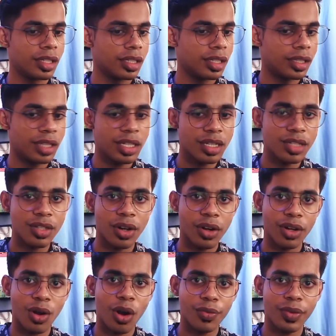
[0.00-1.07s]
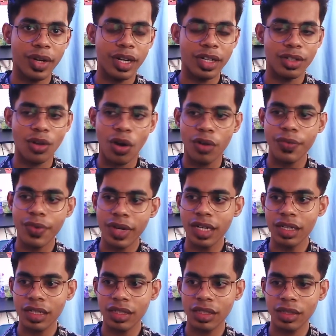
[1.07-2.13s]
This is not confident.
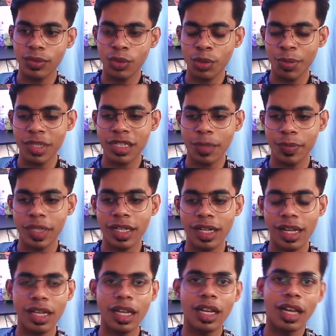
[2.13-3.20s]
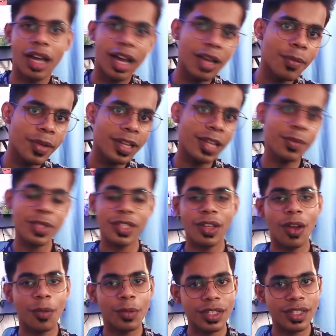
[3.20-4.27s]
Confident would be something like, hi, my name is
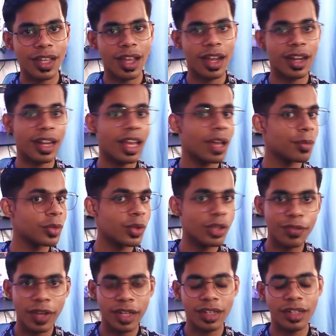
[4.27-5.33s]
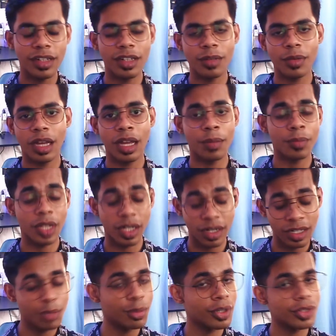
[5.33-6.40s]
Thomas and I am doing final year. I am
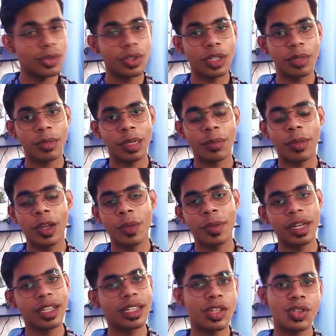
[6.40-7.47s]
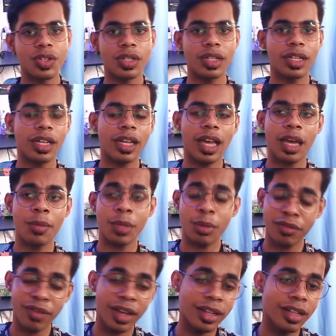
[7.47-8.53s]
currently pursuing my biomedical engineering. I'm in my
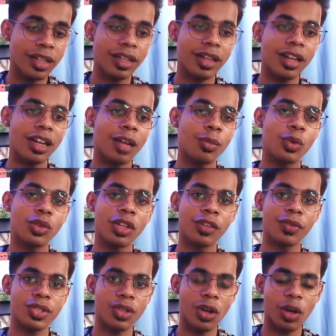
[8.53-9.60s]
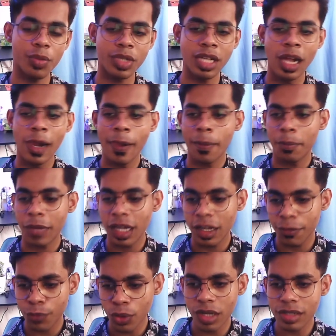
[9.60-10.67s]
final year and I'm looking for jobs. My
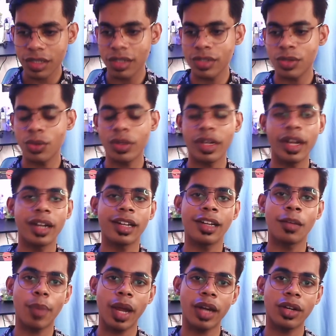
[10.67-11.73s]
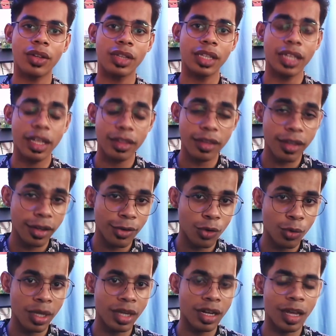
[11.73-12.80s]
focus is to create an impact on the healthcare
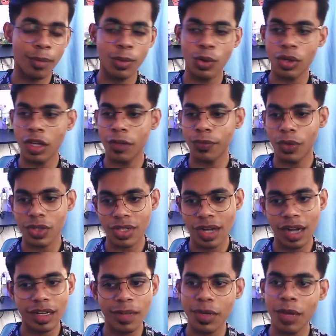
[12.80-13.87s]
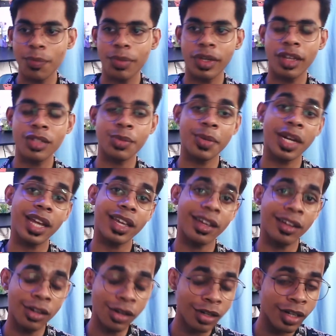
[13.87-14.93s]
domain. I'm looking for startup companies where I
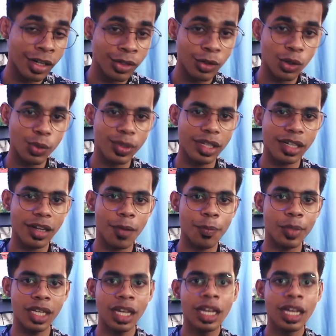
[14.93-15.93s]
can learn and grow with the company.